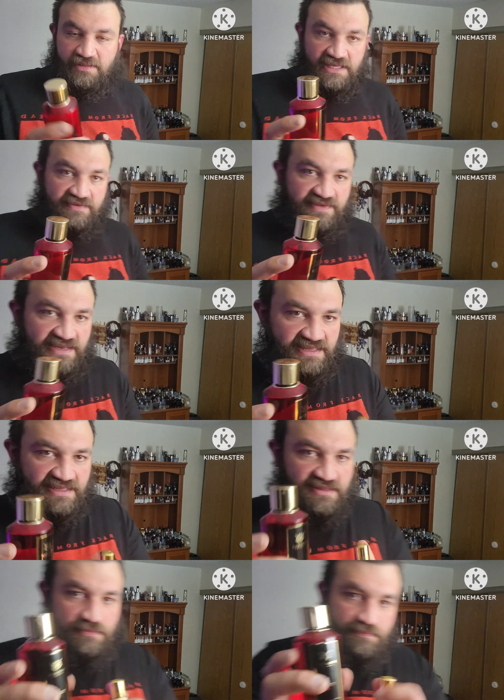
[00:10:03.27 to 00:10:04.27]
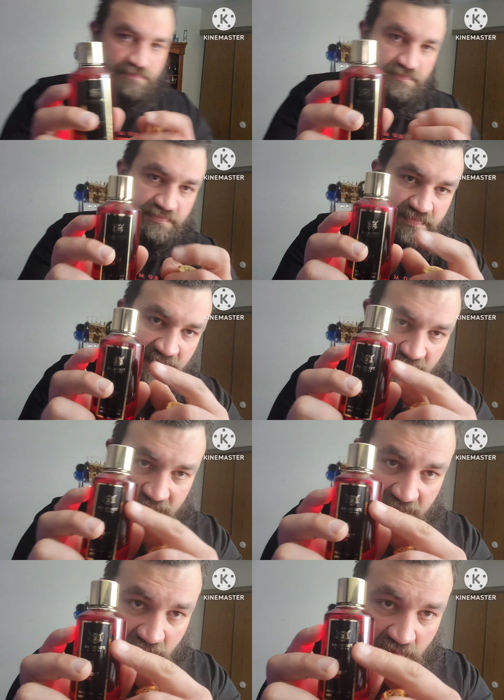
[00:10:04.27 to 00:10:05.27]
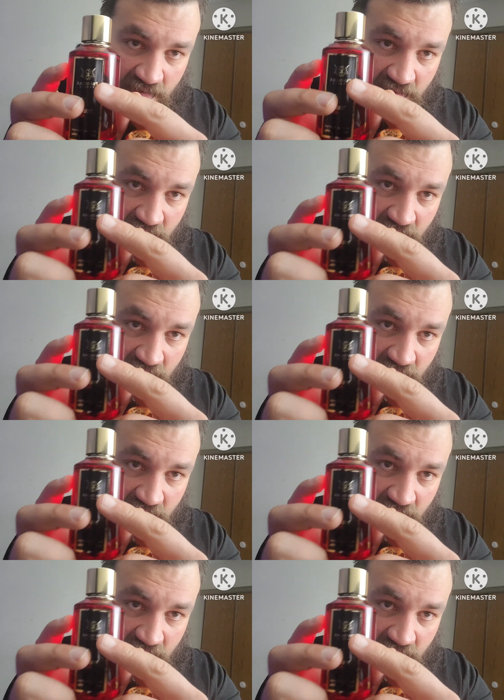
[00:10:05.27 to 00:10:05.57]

they even in the here